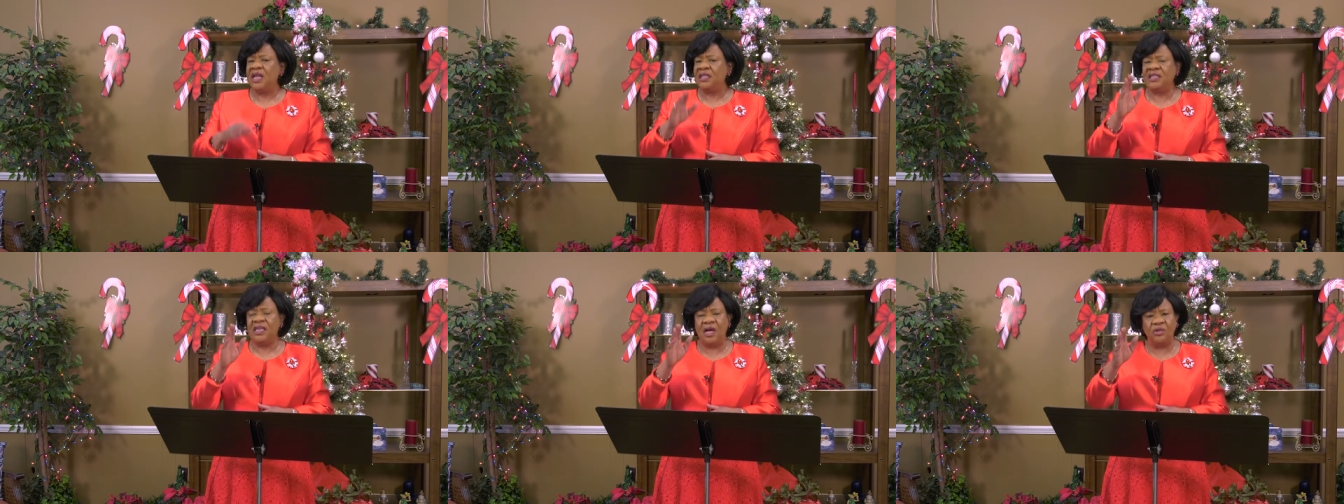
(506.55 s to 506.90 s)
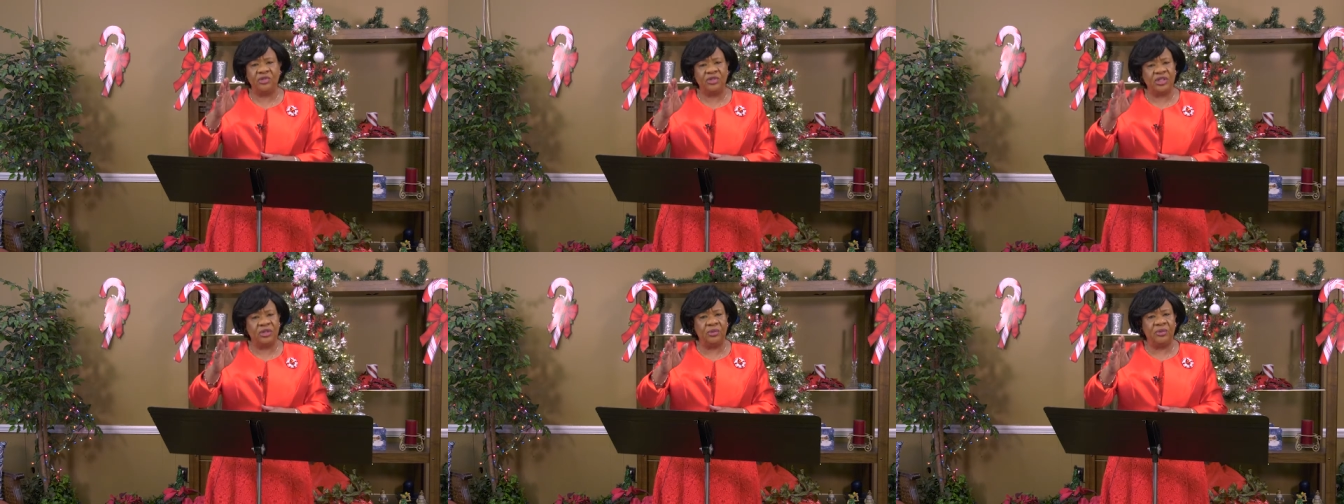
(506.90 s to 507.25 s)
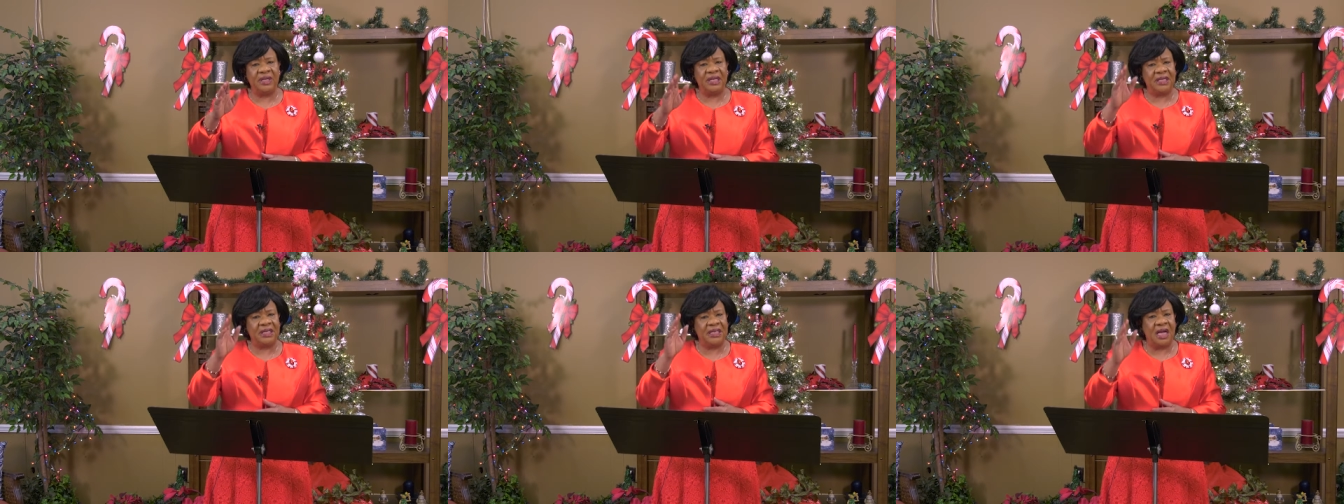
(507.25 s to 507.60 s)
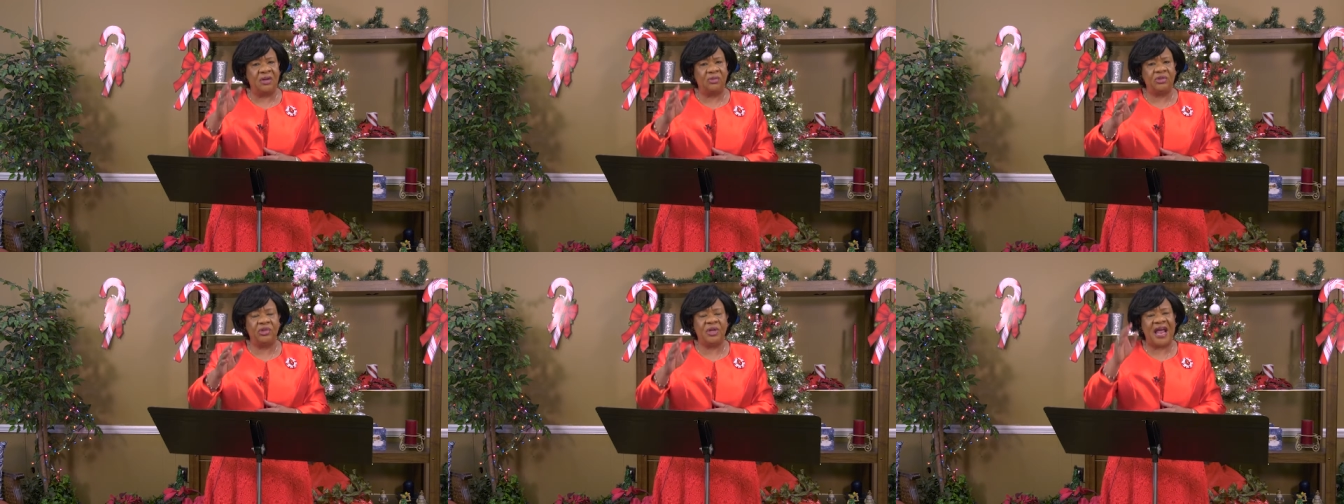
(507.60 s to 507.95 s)
Don't do it.
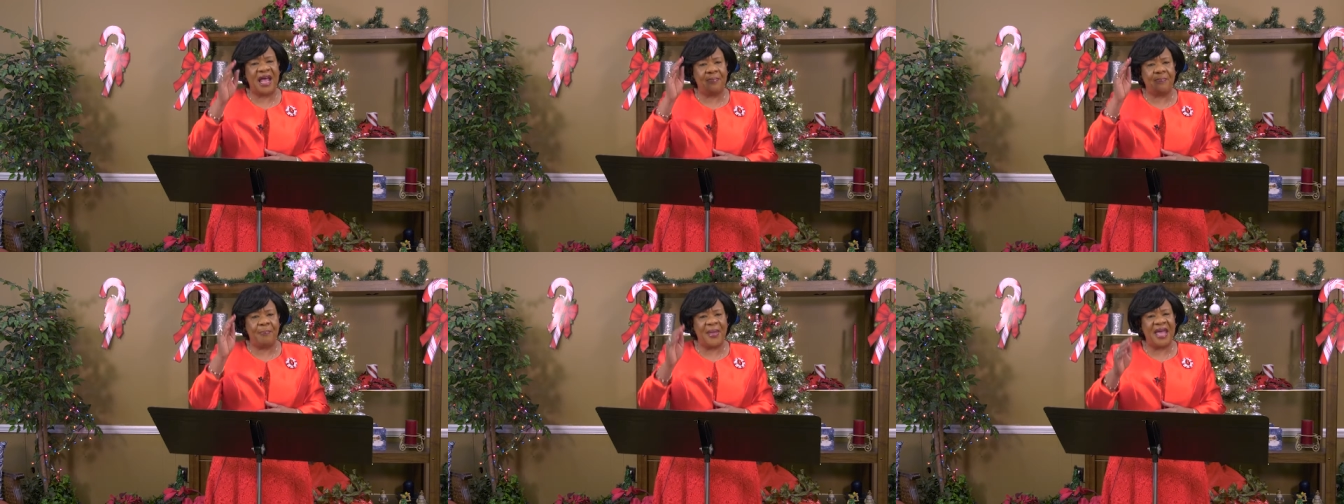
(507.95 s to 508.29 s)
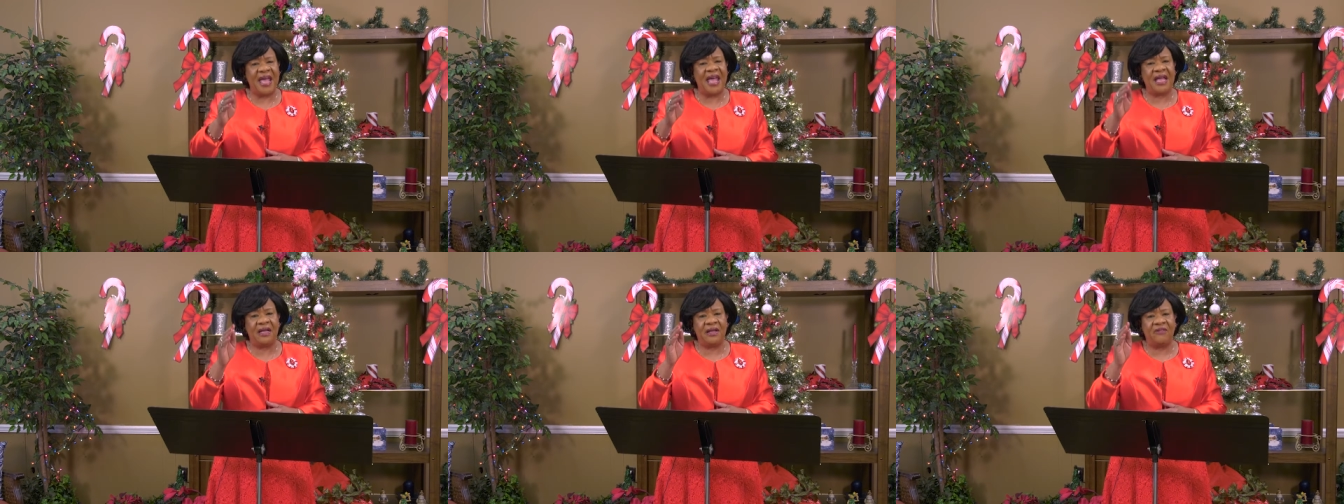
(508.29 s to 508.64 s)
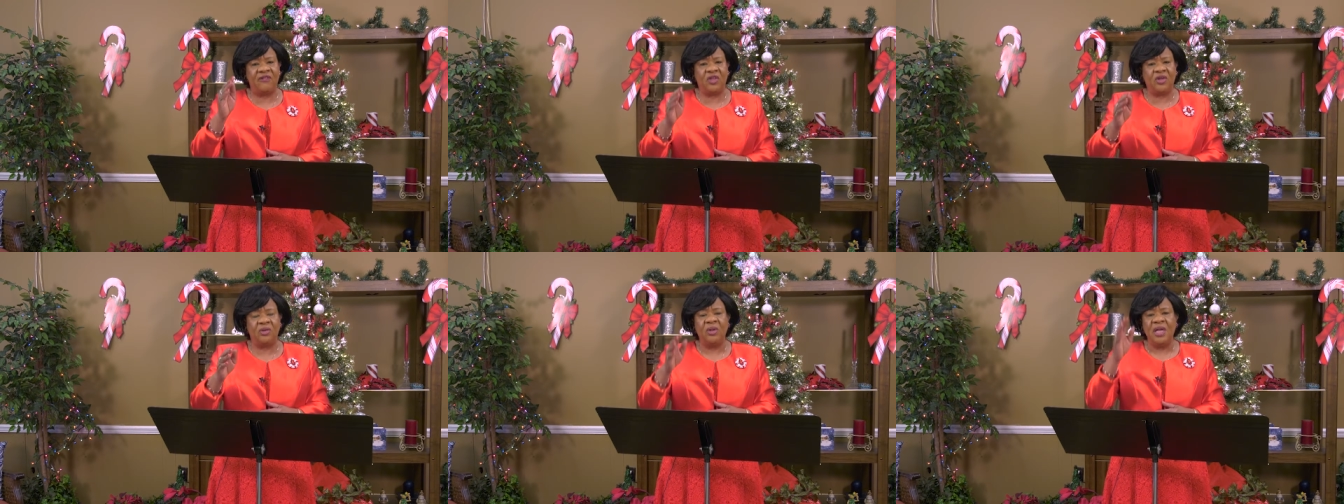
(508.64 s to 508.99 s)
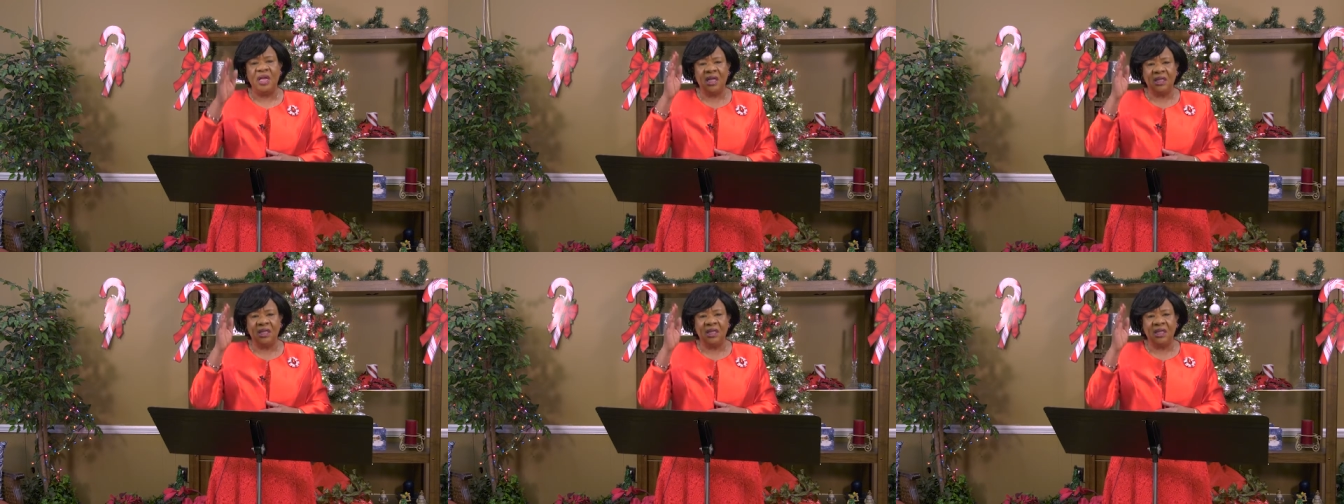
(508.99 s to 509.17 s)
Don't do I beg of you,